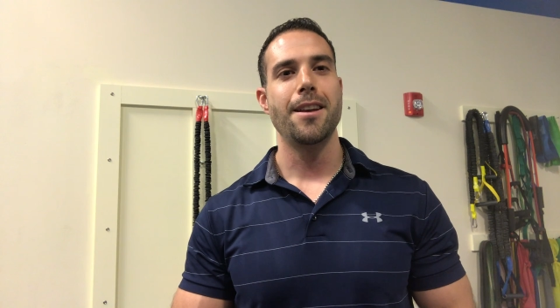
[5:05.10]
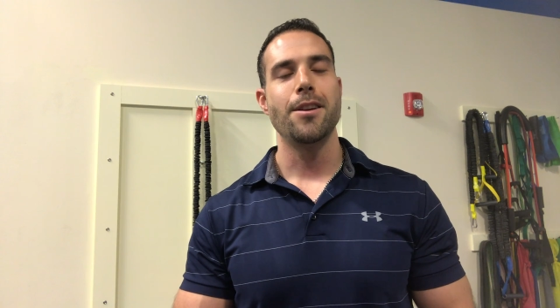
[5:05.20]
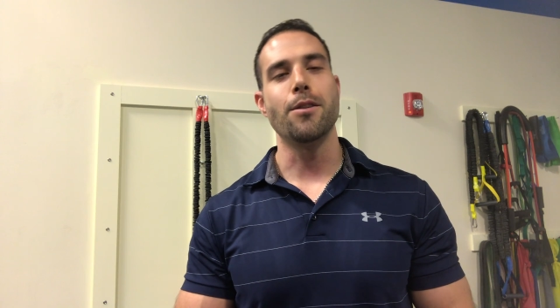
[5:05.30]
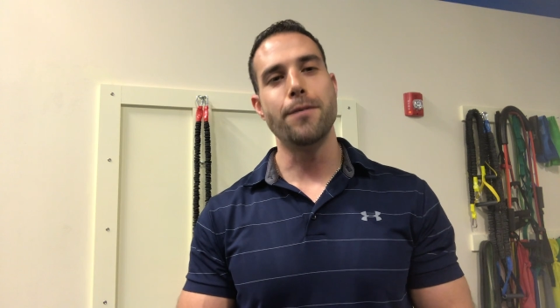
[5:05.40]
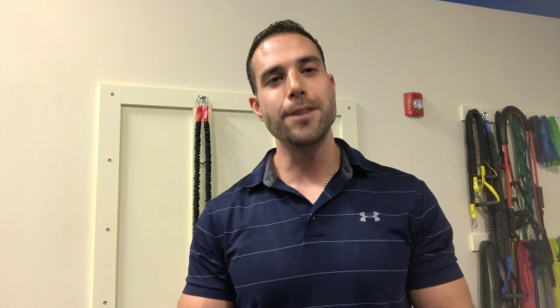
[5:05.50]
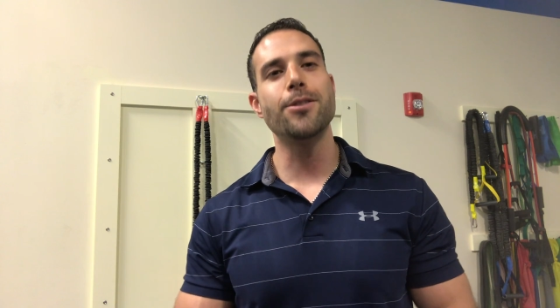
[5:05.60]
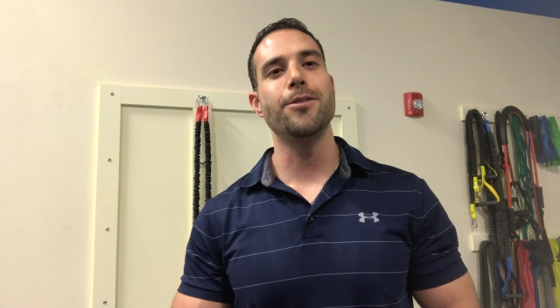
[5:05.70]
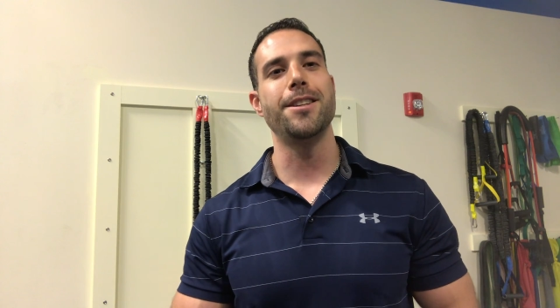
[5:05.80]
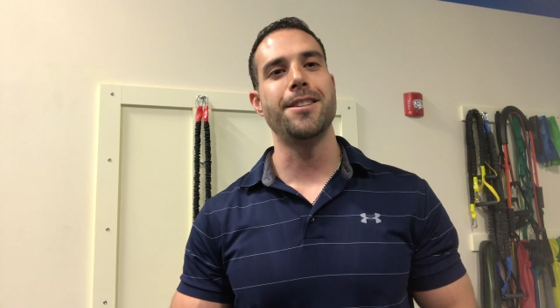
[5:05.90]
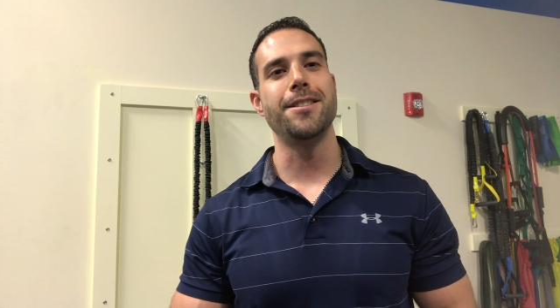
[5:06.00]
your physical
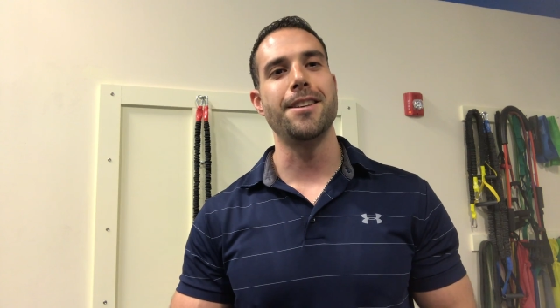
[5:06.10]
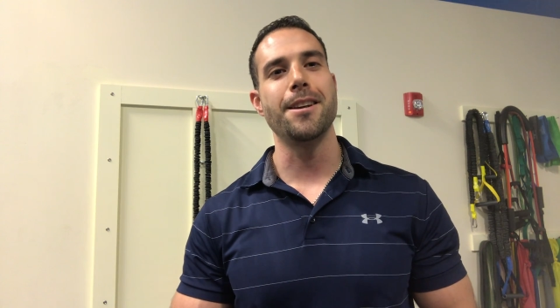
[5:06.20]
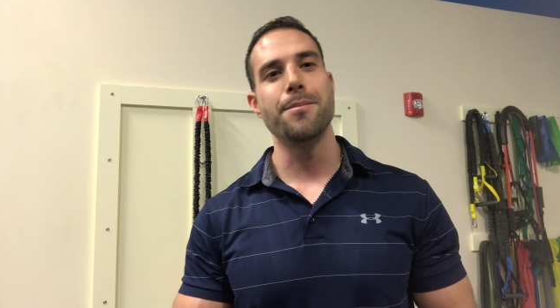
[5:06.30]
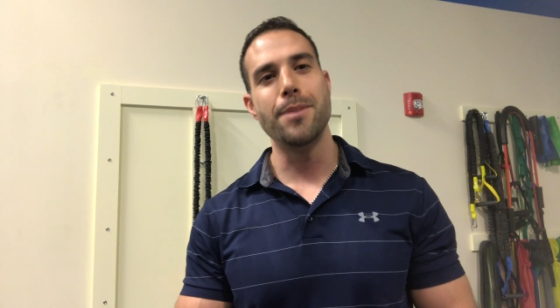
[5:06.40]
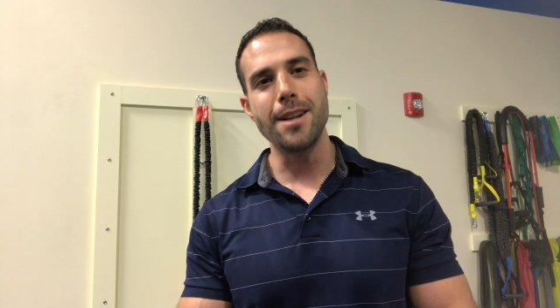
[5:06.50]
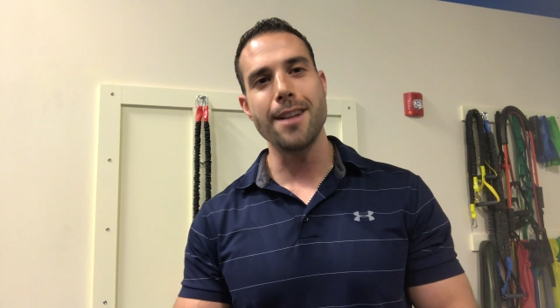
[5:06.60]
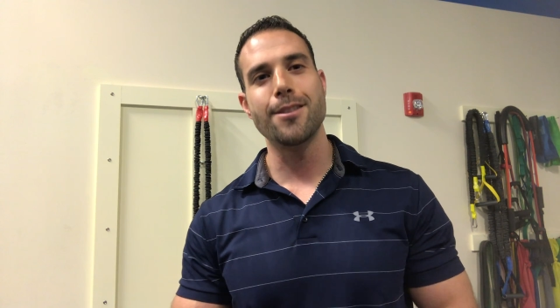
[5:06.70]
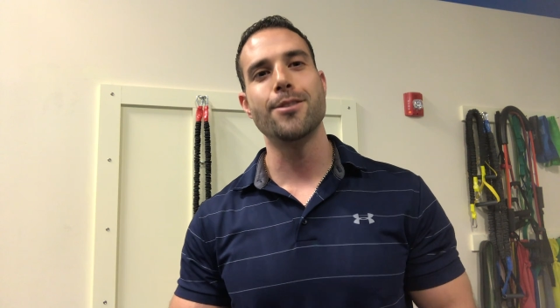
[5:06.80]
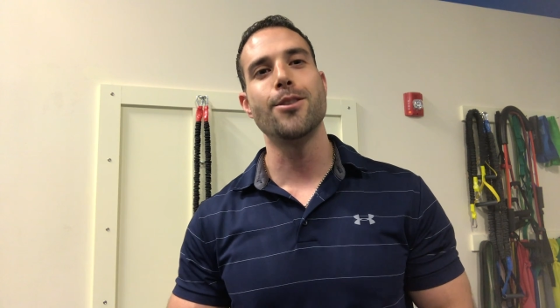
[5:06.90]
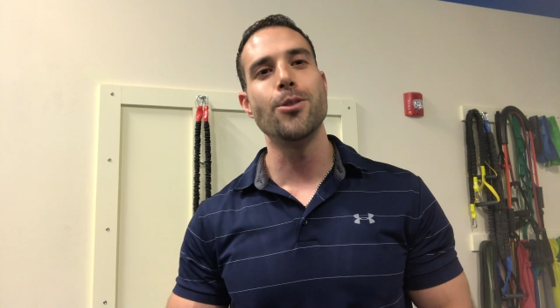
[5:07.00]
distancing, but not
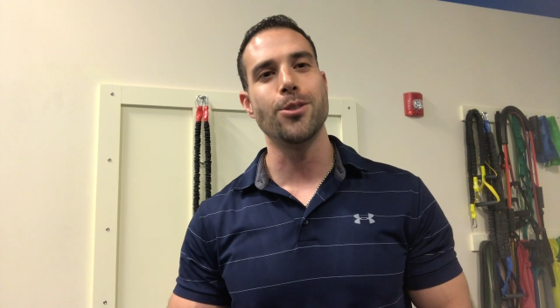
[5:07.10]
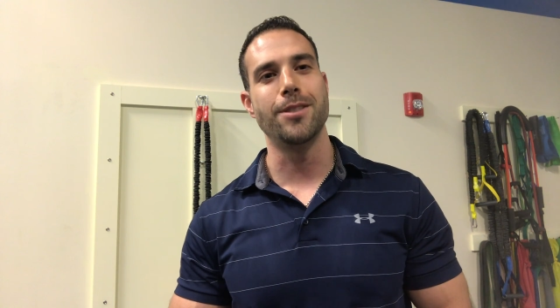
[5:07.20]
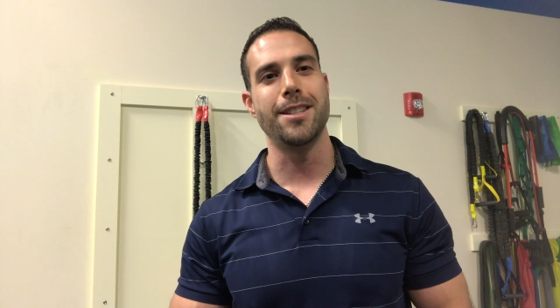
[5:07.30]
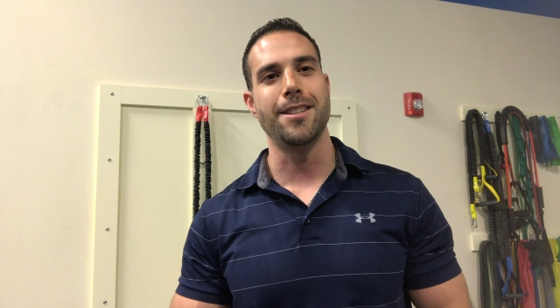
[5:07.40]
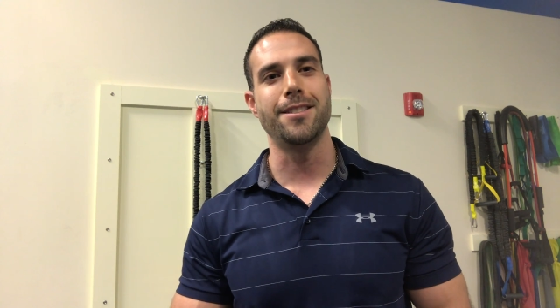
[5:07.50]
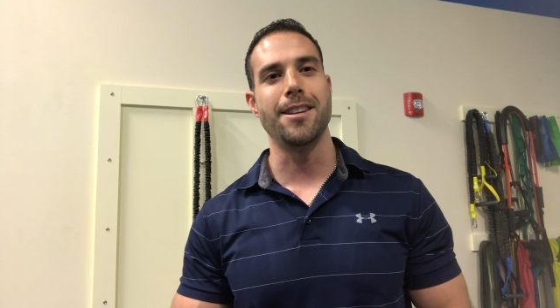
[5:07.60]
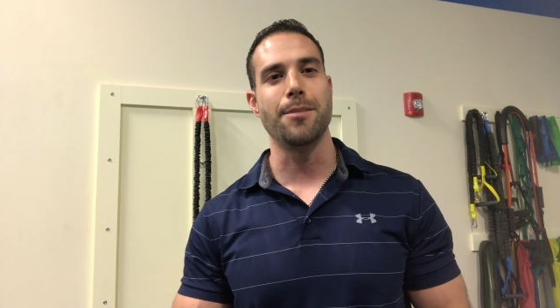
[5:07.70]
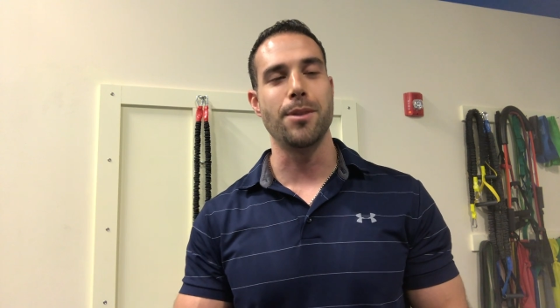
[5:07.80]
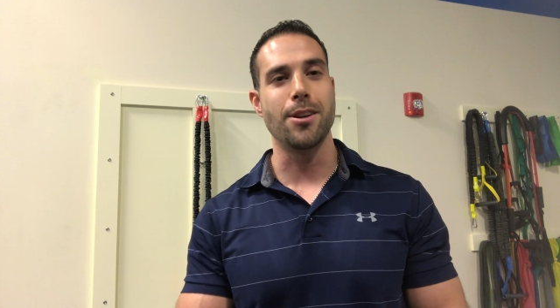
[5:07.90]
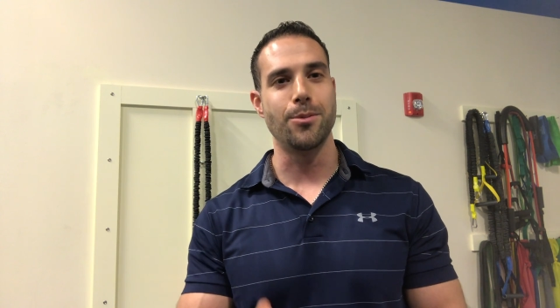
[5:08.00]
the social distancing,
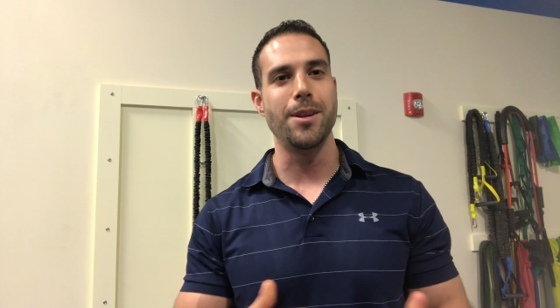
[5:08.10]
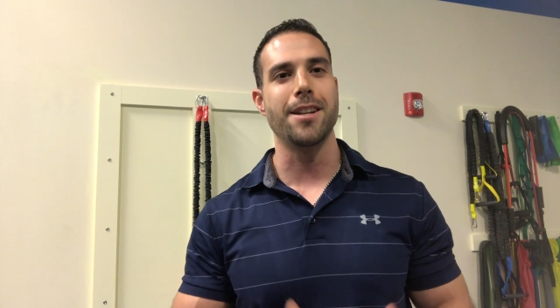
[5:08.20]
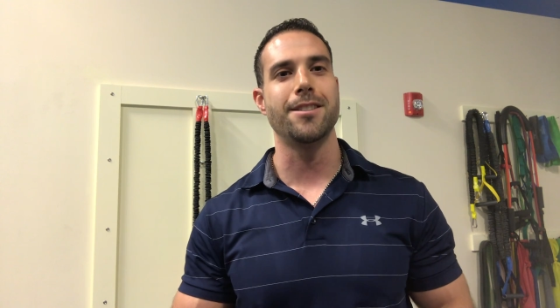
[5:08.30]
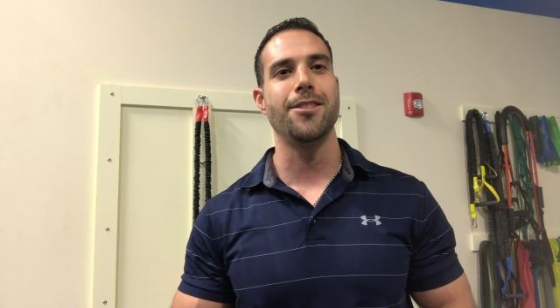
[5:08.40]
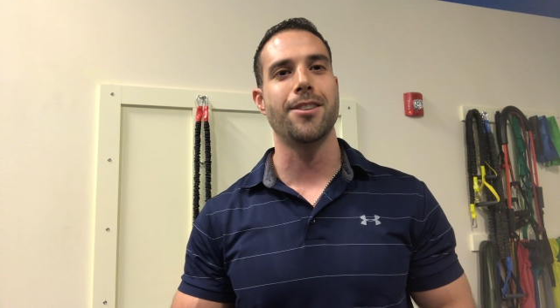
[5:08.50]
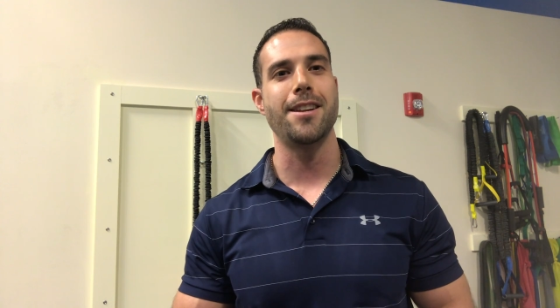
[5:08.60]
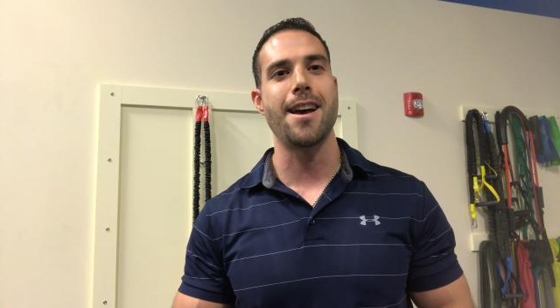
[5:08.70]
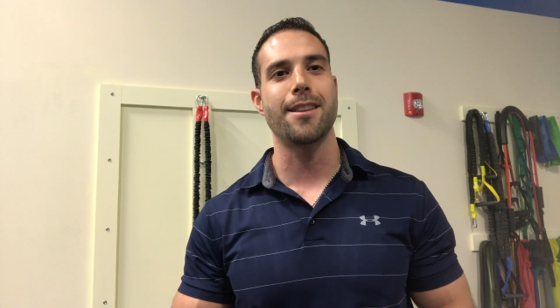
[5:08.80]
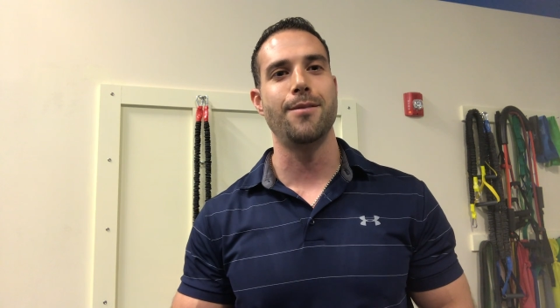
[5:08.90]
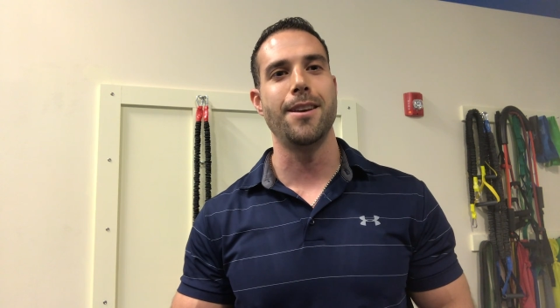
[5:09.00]
because we can still
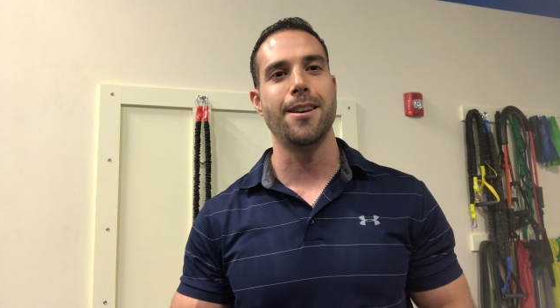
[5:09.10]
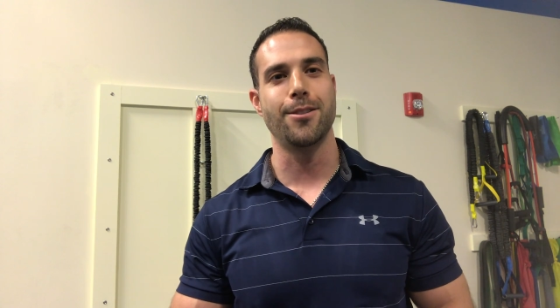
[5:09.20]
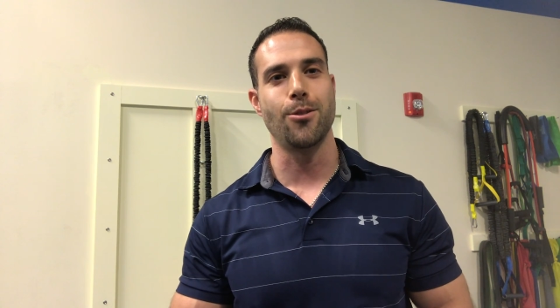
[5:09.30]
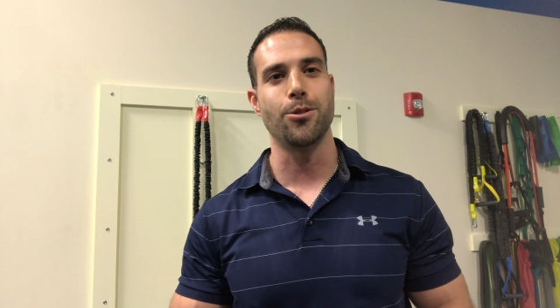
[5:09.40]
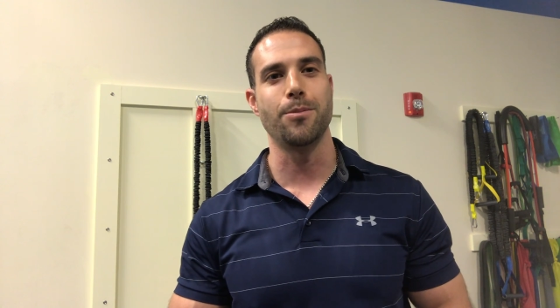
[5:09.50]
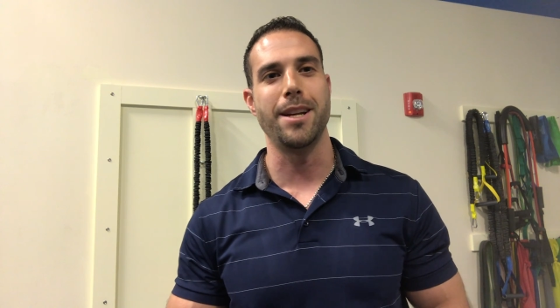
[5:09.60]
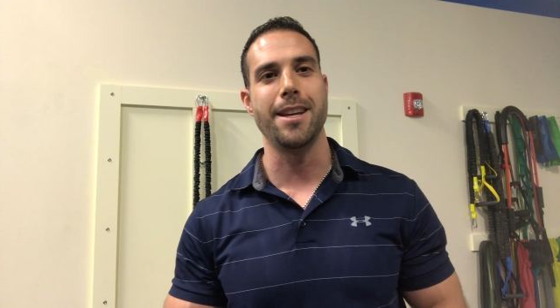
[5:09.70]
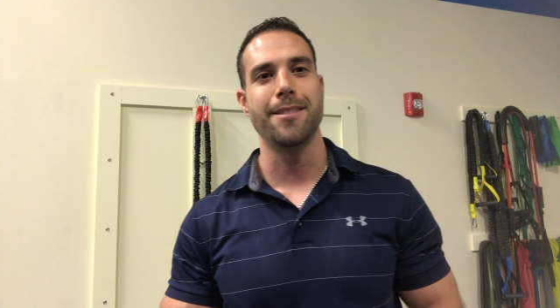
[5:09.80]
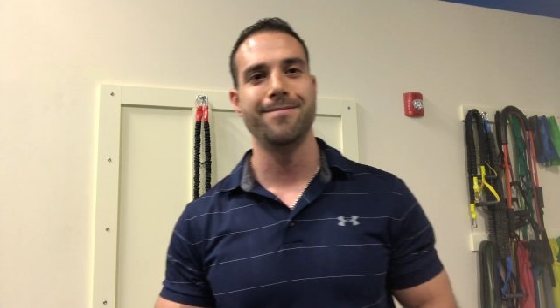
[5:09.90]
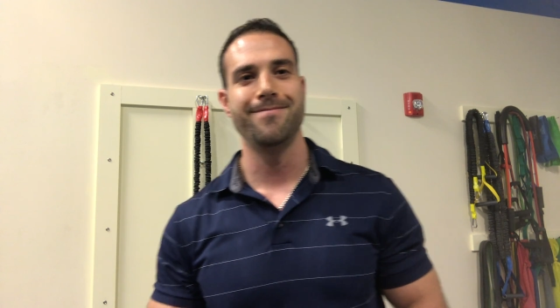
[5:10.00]
connect via social media.